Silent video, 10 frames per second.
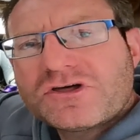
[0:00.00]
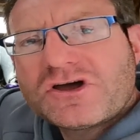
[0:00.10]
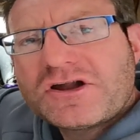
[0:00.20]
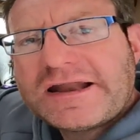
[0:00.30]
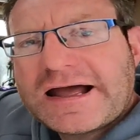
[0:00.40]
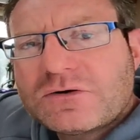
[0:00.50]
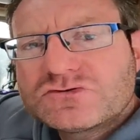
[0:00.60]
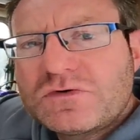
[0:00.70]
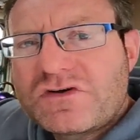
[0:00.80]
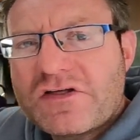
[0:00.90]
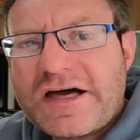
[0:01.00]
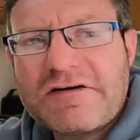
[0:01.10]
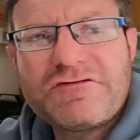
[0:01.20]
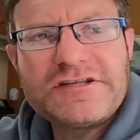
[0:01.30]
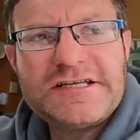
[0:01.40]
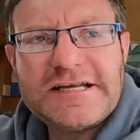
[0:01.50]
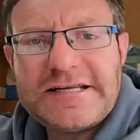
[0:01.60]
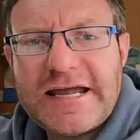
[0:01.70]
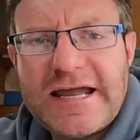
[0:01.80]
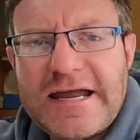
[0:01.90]
there now, so we've got that
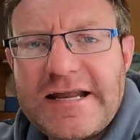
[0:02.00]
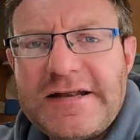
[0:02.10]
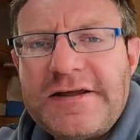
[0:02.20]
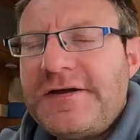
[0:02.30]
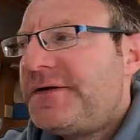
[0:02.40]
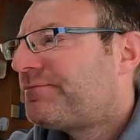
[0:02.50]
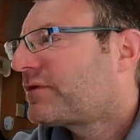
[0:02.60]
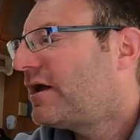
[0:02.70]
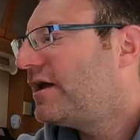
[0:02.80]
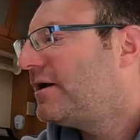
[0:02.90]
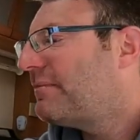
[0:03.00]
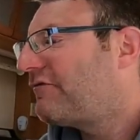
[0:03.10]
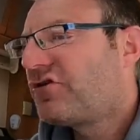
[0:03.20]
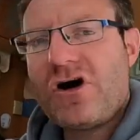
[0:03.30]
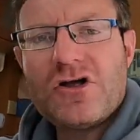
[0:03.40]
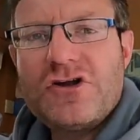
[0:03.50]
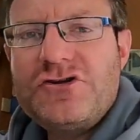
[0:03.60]
fitted in. I've got a